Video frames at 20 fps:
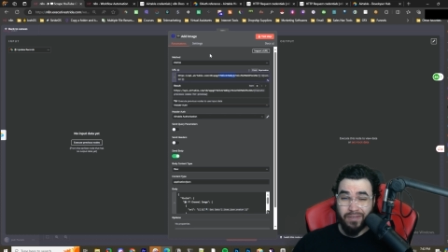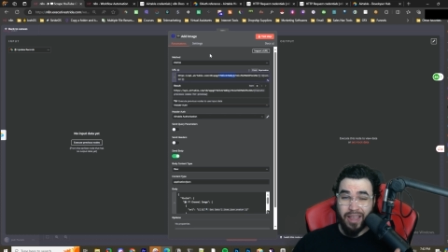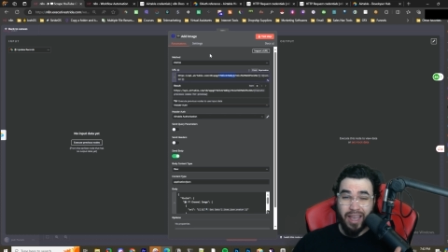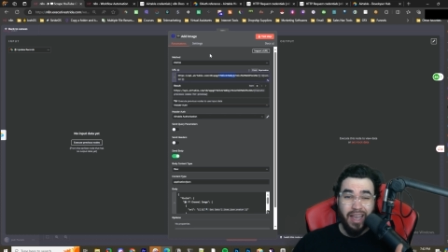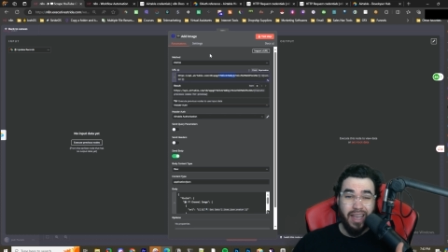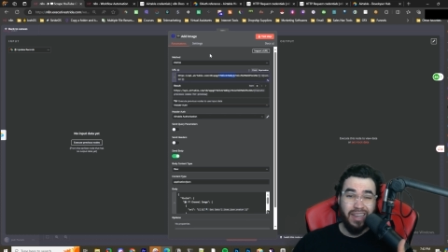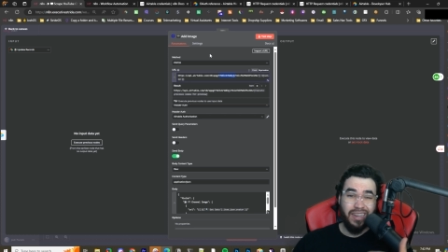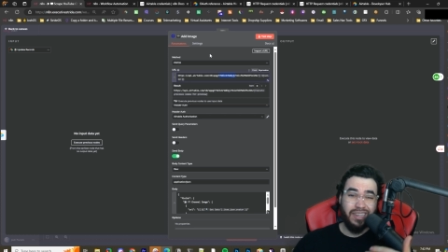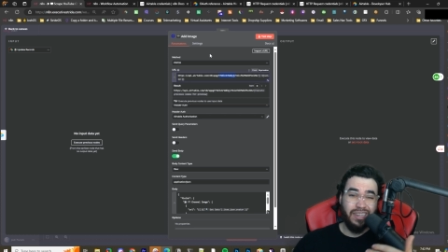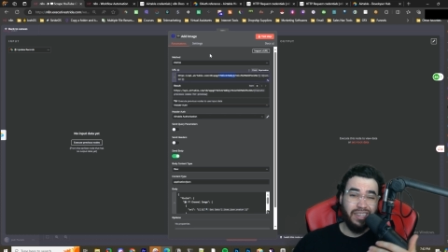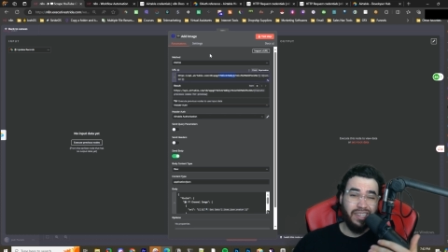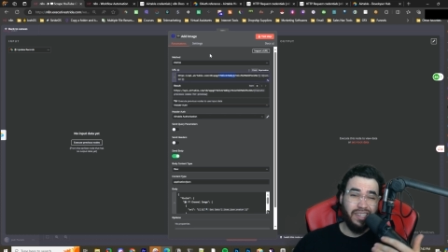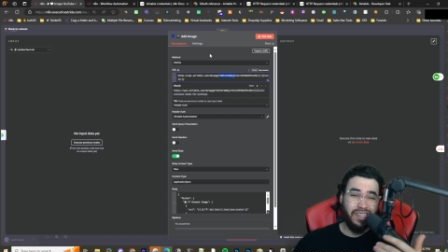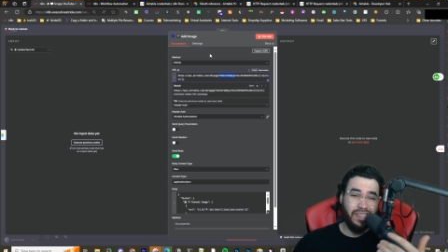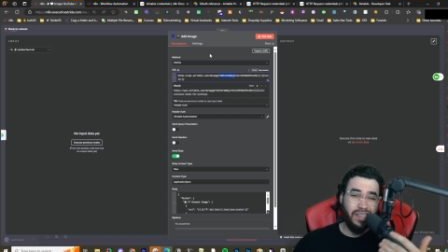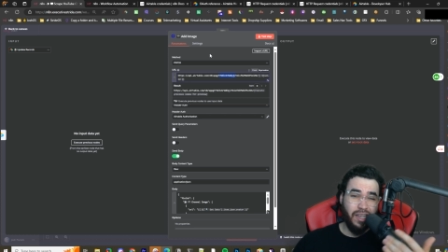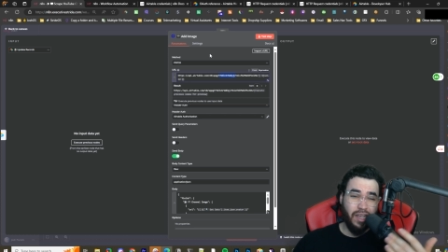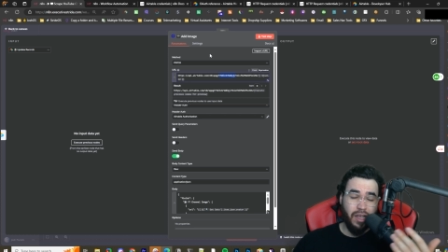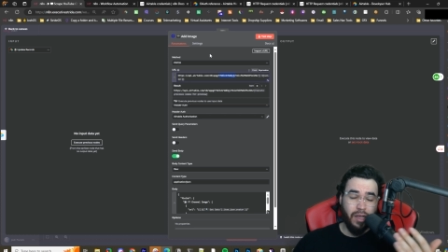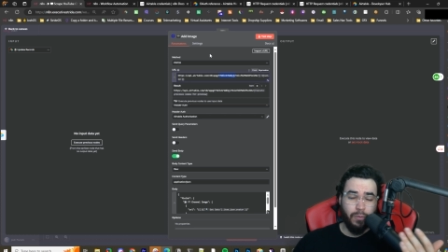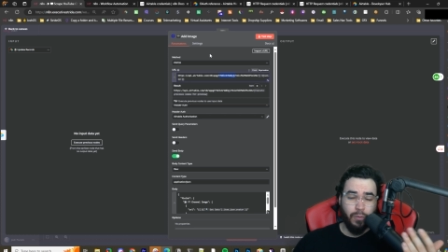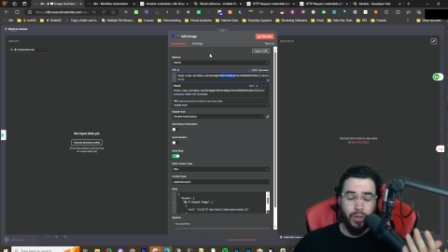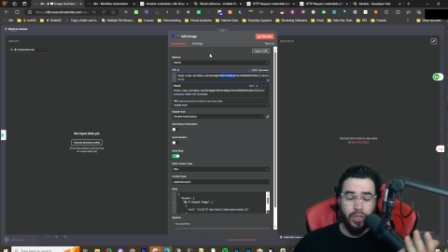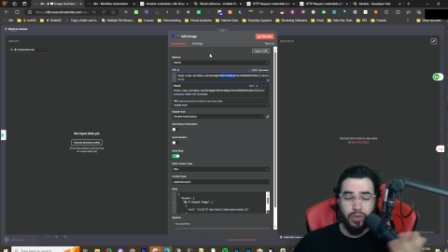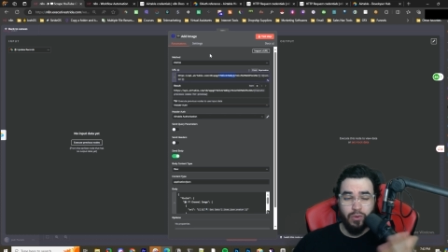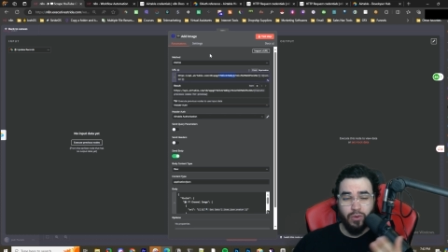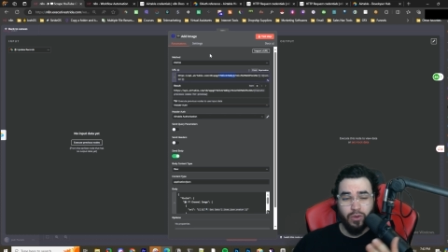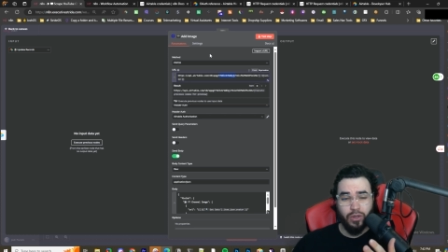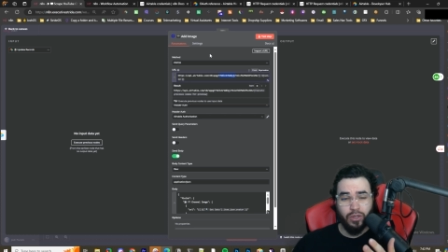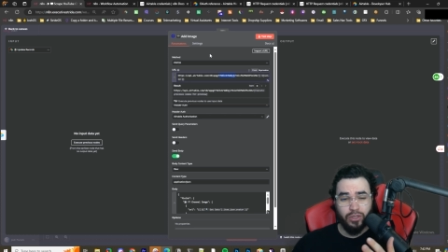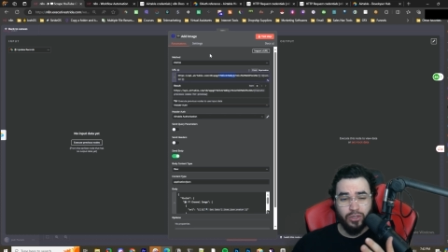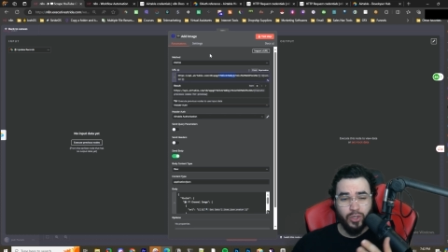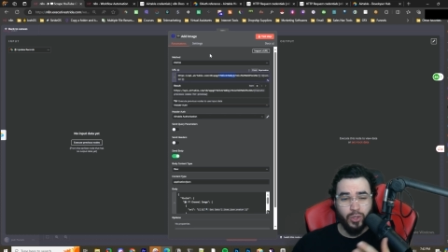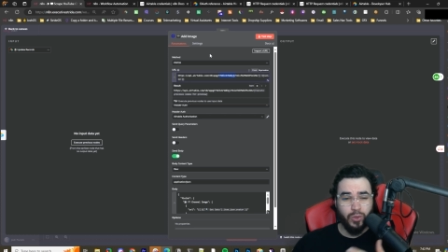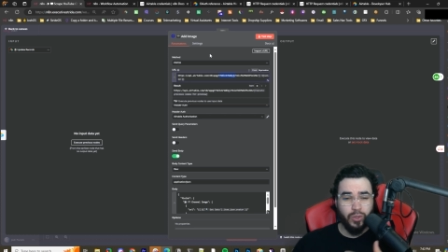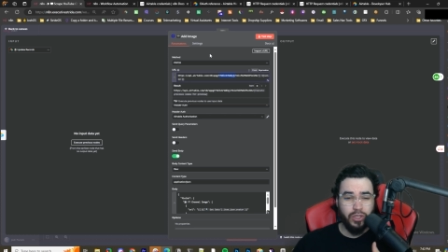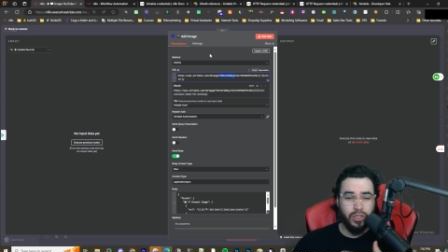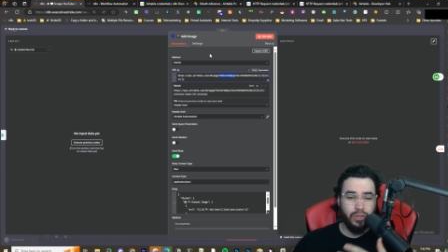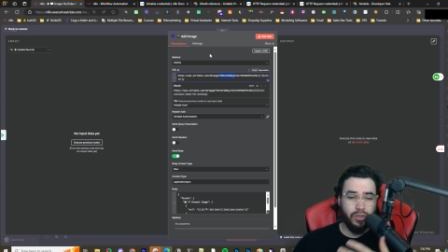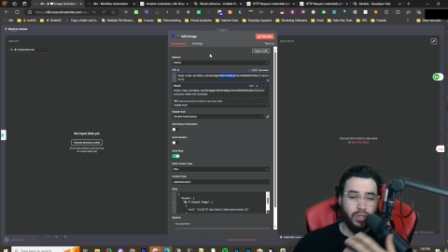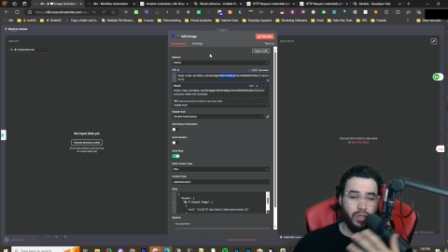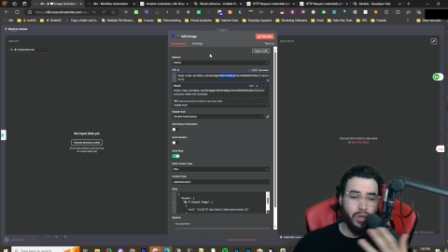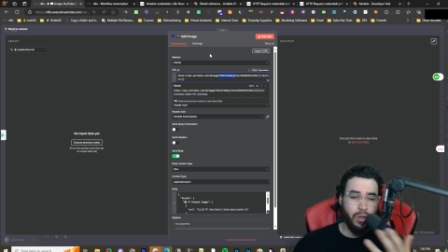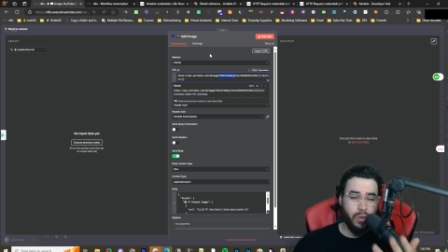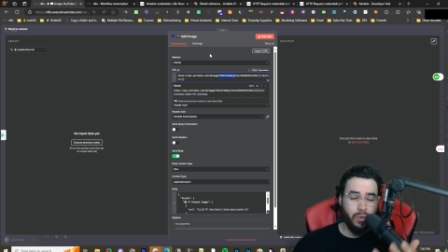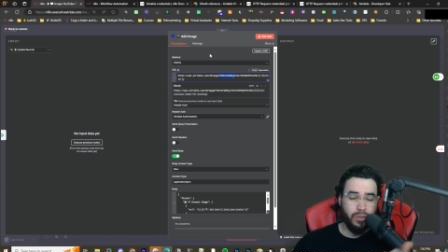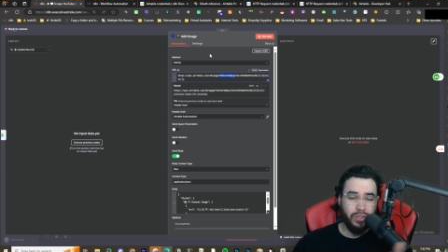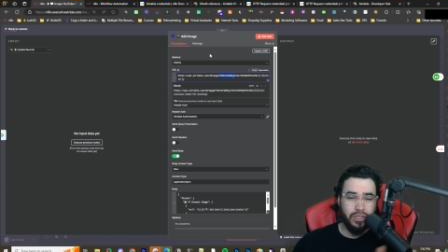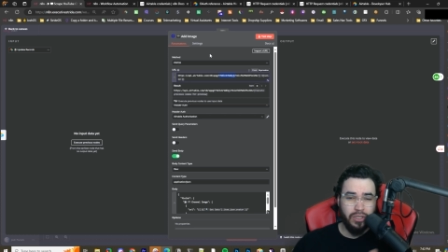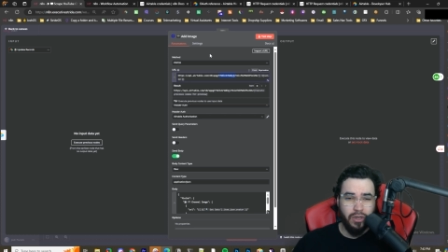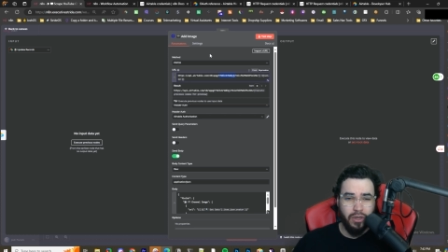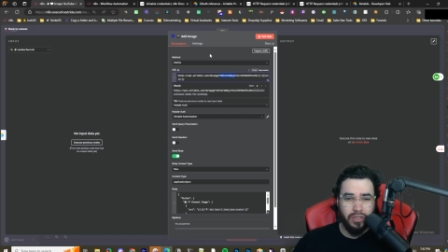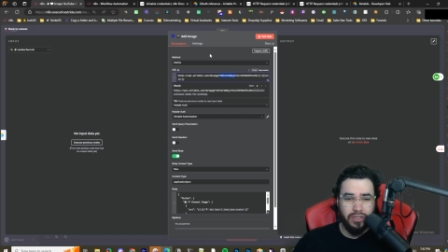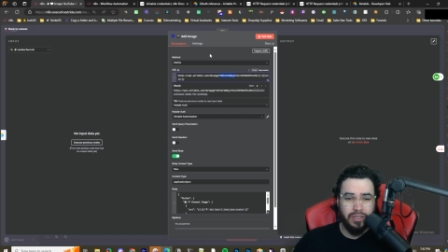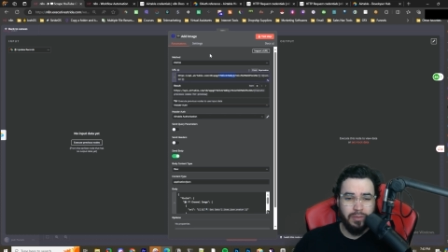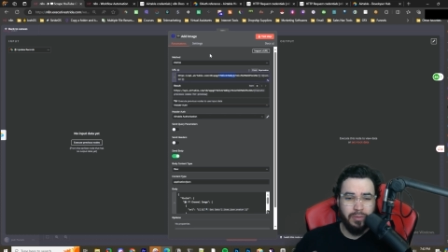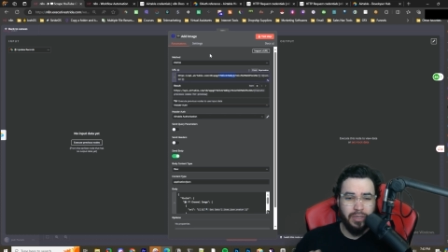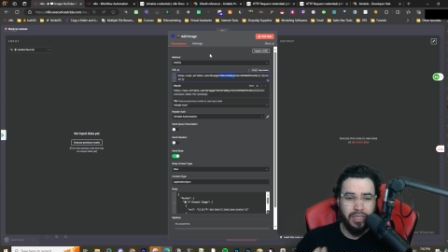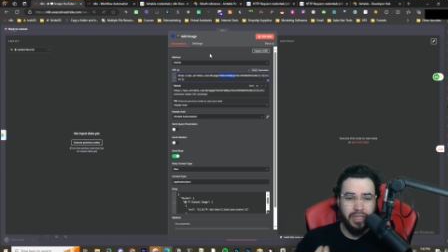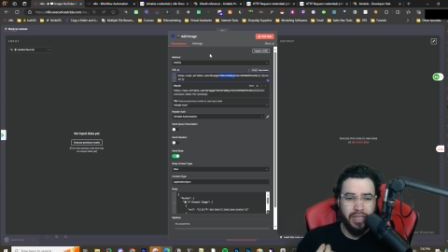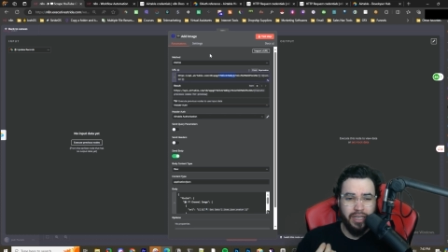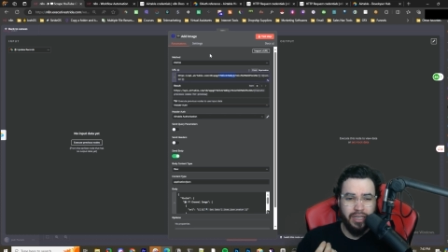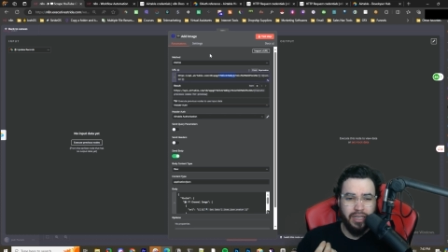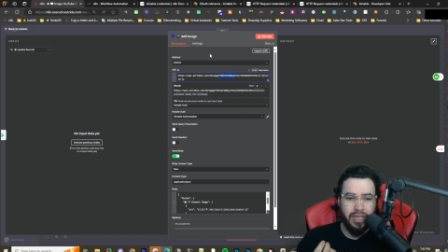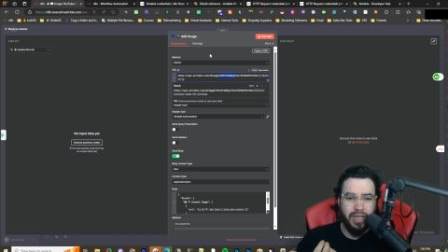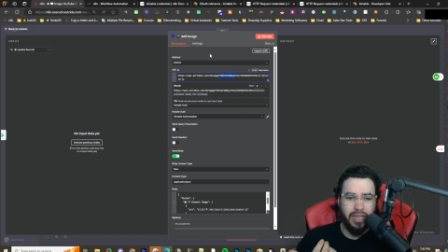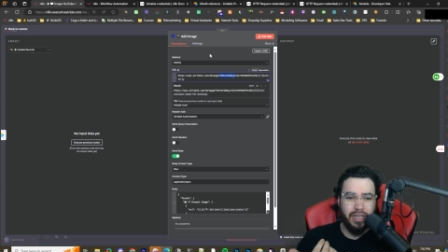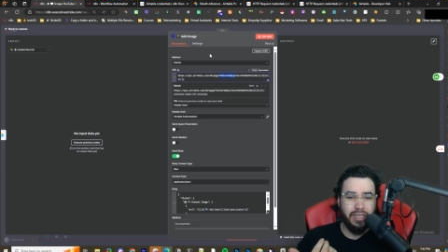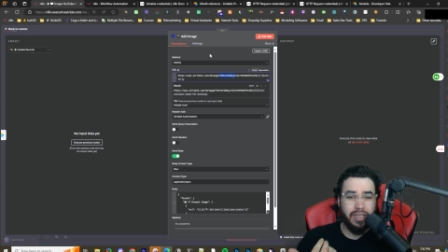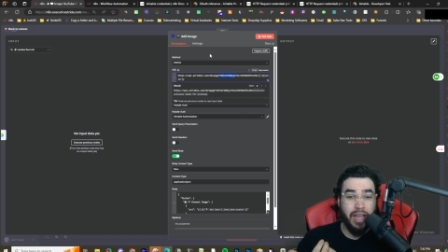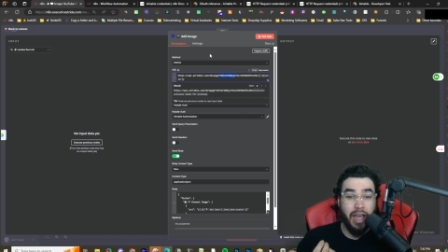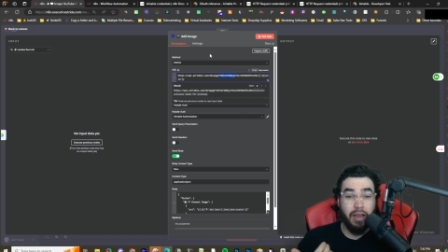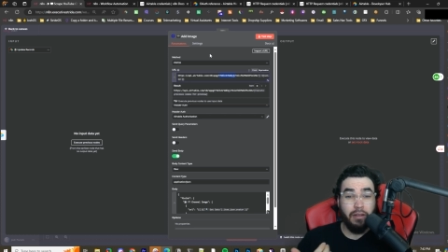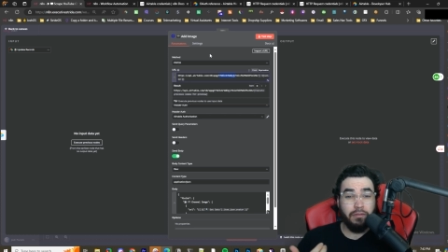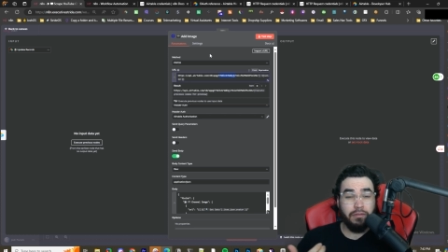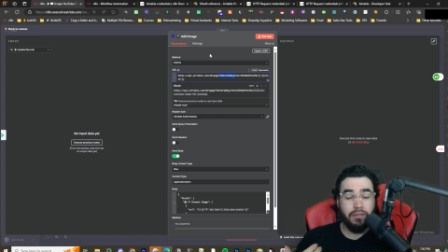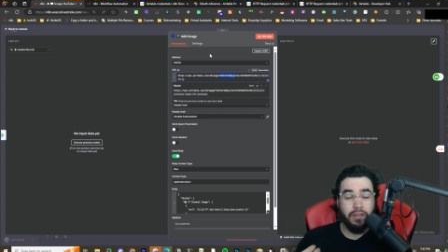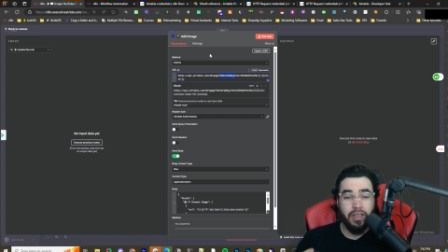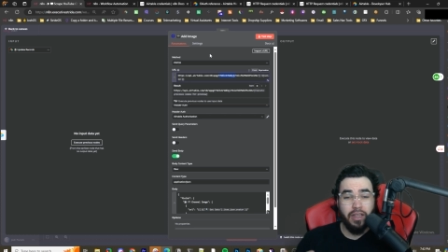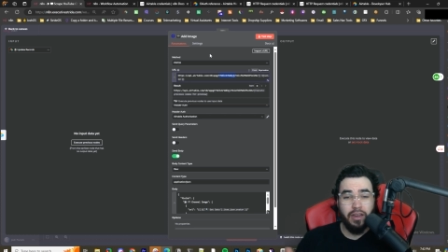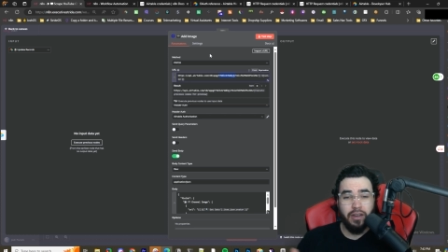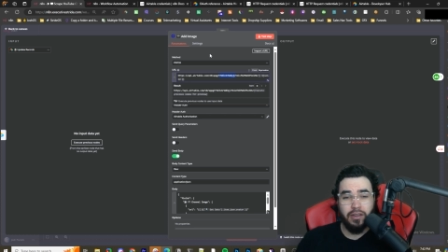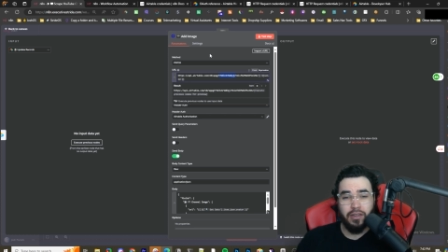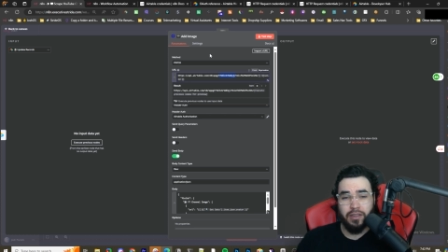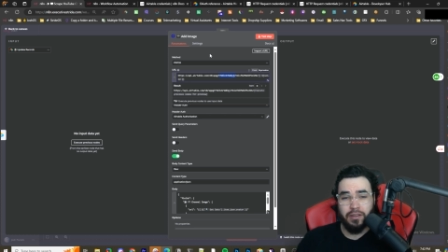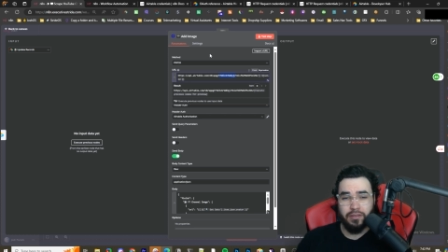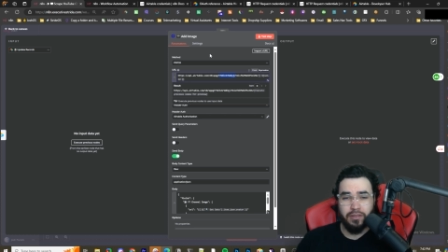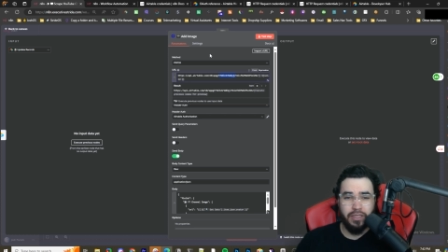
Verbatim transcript: that, and um, what you could do is you could host it on something like uh, Cloudflare.